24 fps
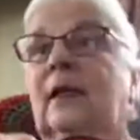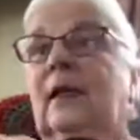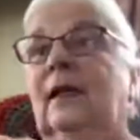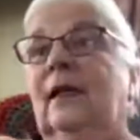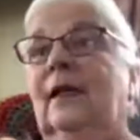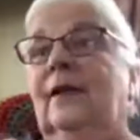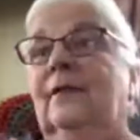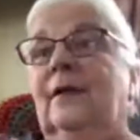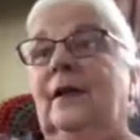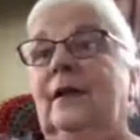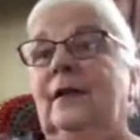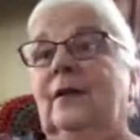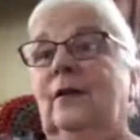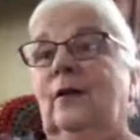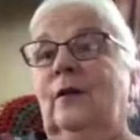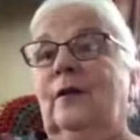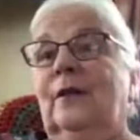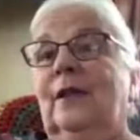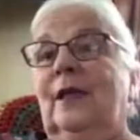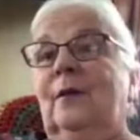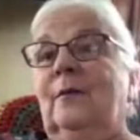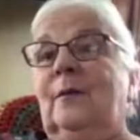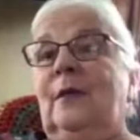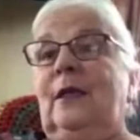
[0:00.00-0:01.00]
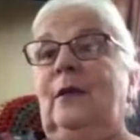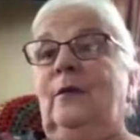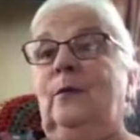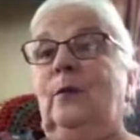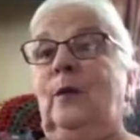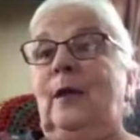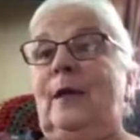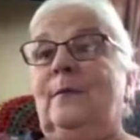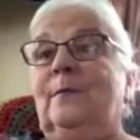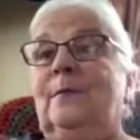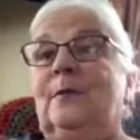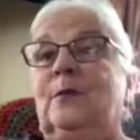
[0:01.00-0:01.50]
I've got that many
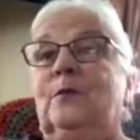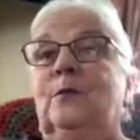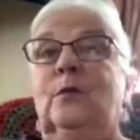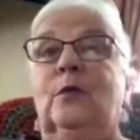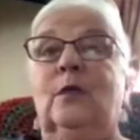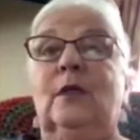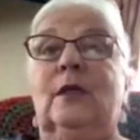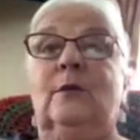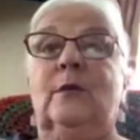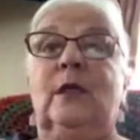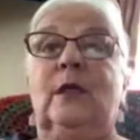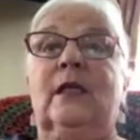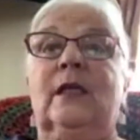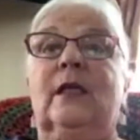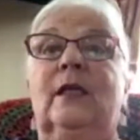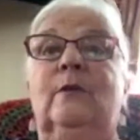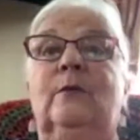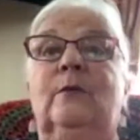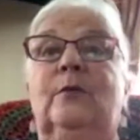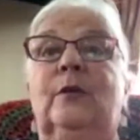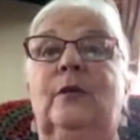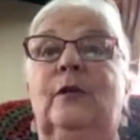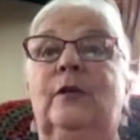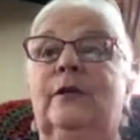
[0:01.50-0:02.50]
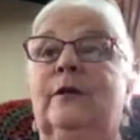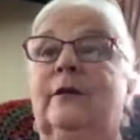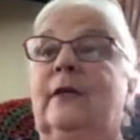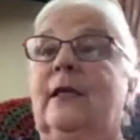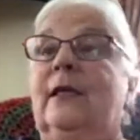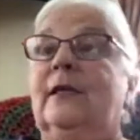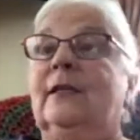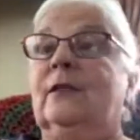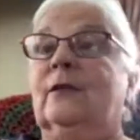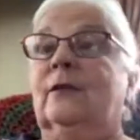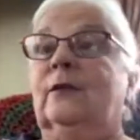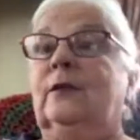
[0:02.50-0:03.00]
whips, work in
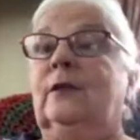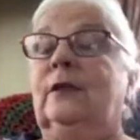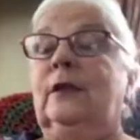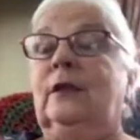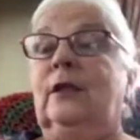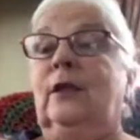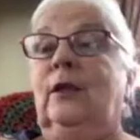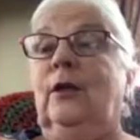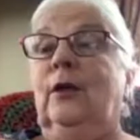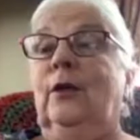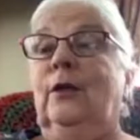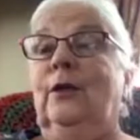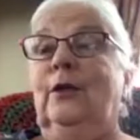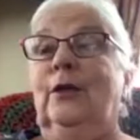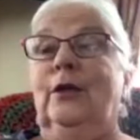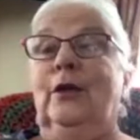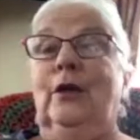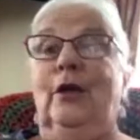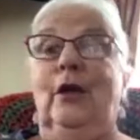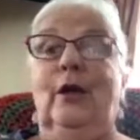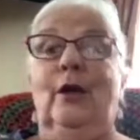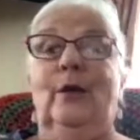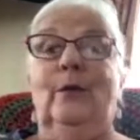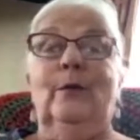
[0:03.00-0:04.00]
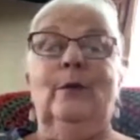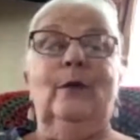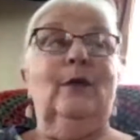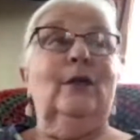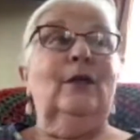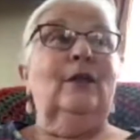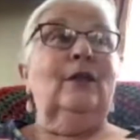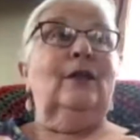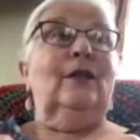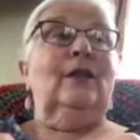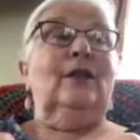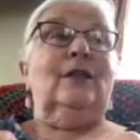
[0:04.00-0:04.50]
progress on the go.
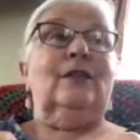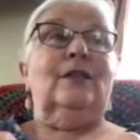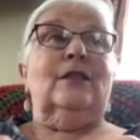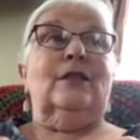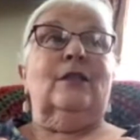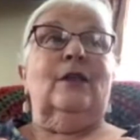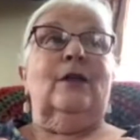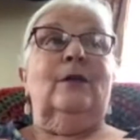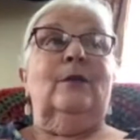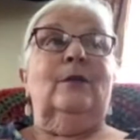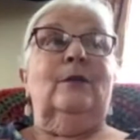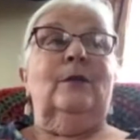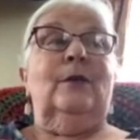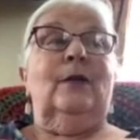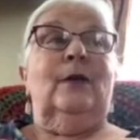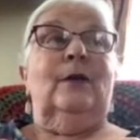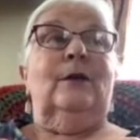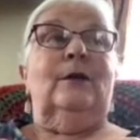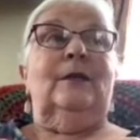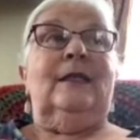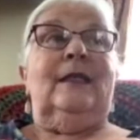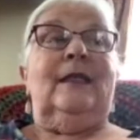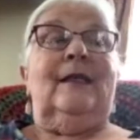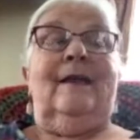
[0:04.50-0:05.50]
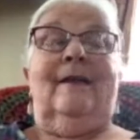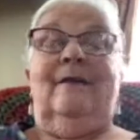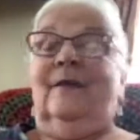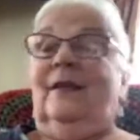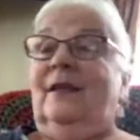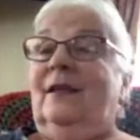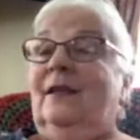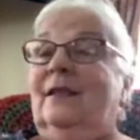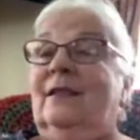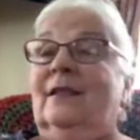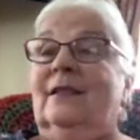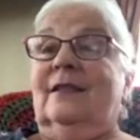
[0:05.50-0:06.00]
So yeah,
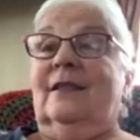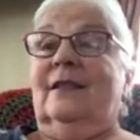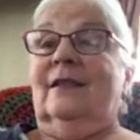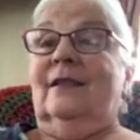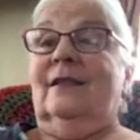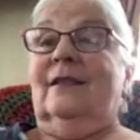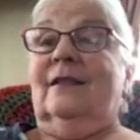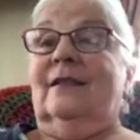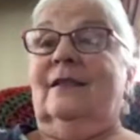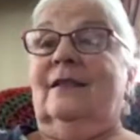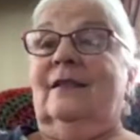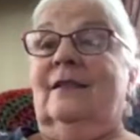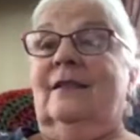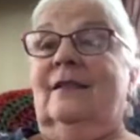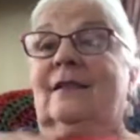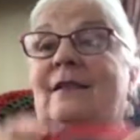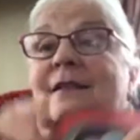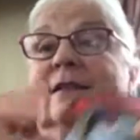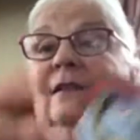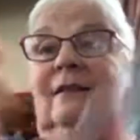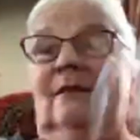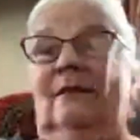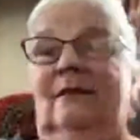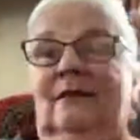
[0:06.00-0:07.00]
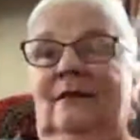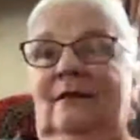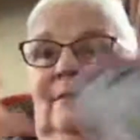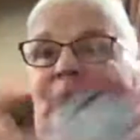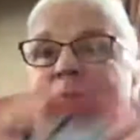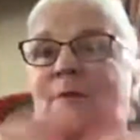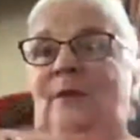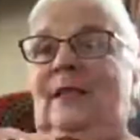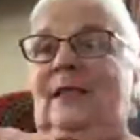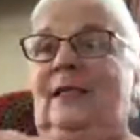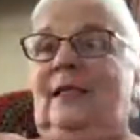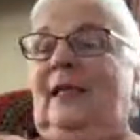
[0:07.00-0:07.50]
that's that.
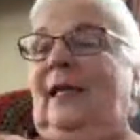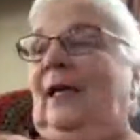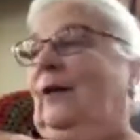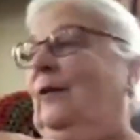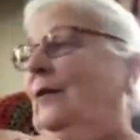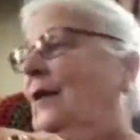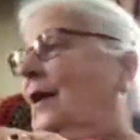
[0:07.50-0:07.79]
We'll see how